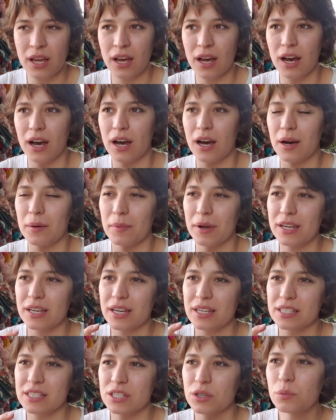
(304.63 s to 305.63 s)
I
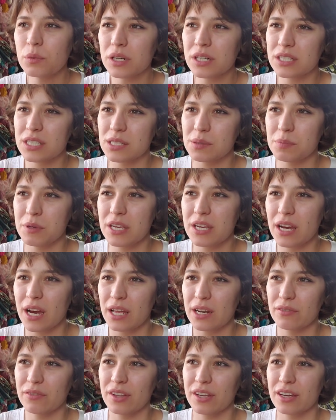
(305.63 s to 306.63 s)
still want it to be
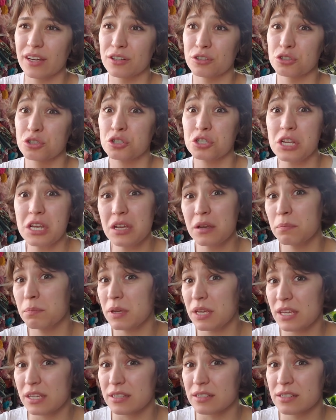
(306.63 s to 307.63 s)
kind of like a chic
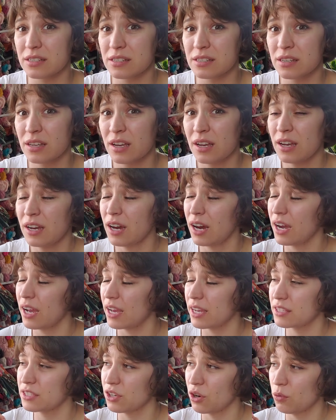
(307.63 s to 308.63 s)
piece.
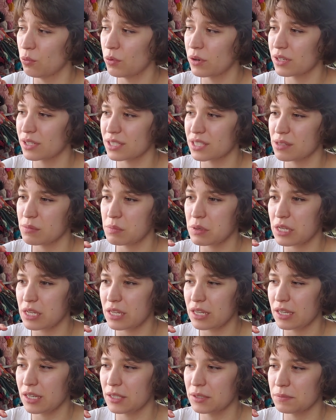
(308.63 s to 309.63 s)
I don't want it to
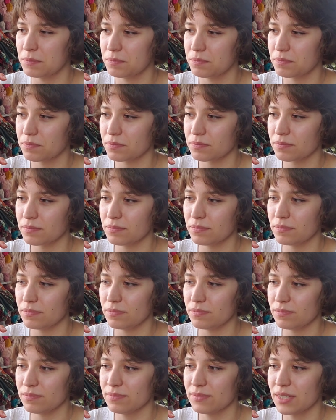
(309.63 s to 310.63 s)
be
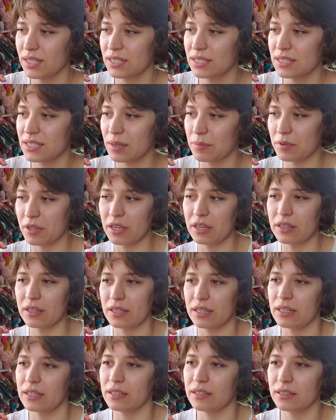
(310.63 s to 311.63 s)
something
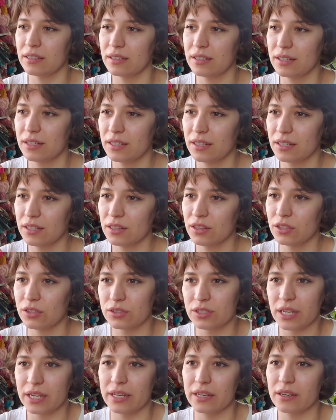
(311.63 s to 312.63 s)
that
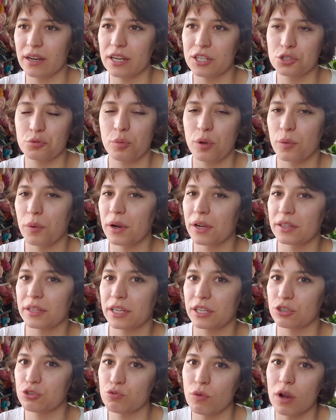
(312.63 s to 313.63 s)
looks like I should be wearing like
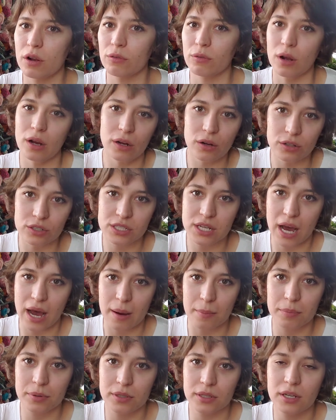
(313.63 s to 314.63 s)
a drug rug on
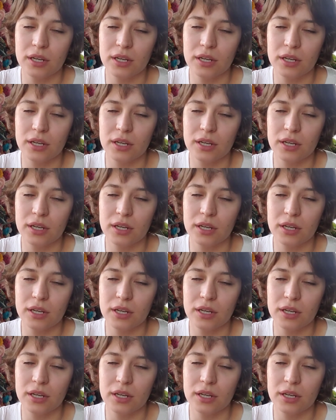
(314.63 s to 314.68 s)
top.